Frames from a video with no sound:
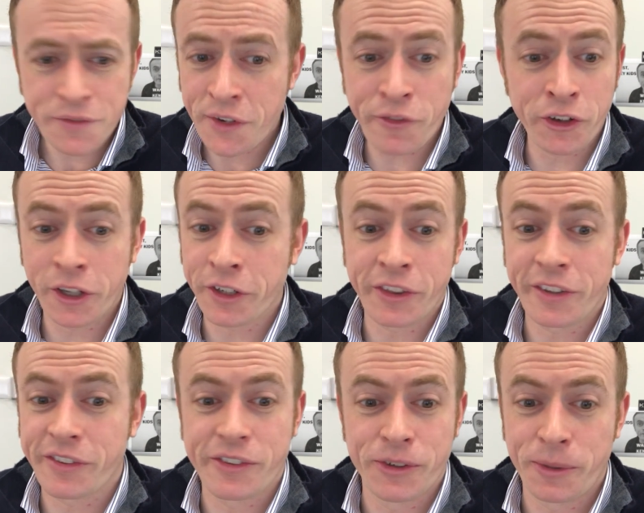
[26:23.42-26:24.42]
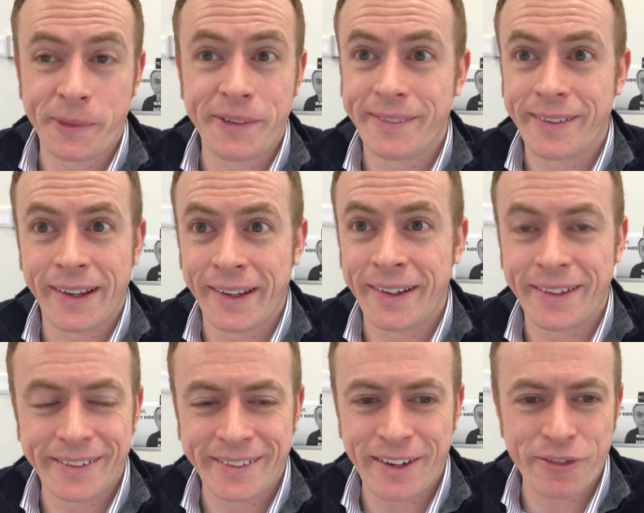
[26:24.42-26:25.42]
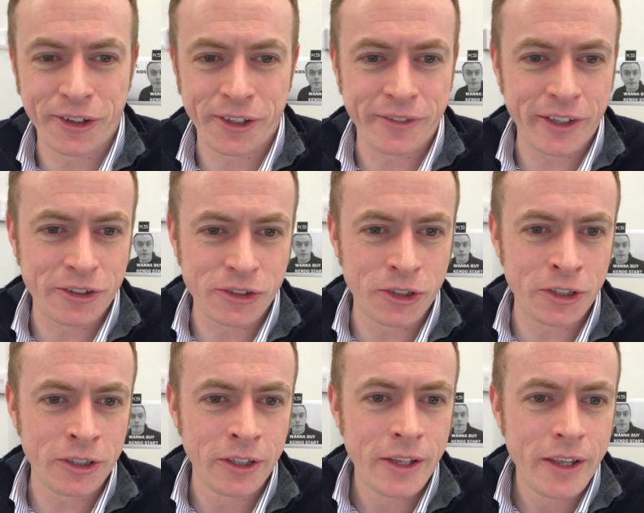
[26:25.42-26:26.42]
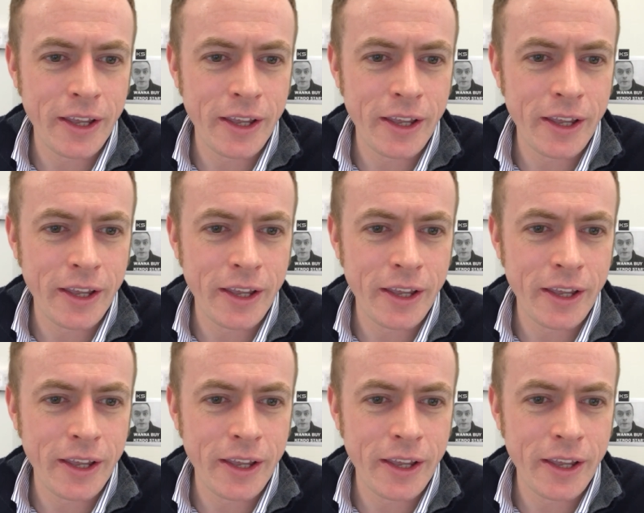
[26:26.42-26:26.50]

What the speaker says: Never heard of this tournament, never heard of it at all.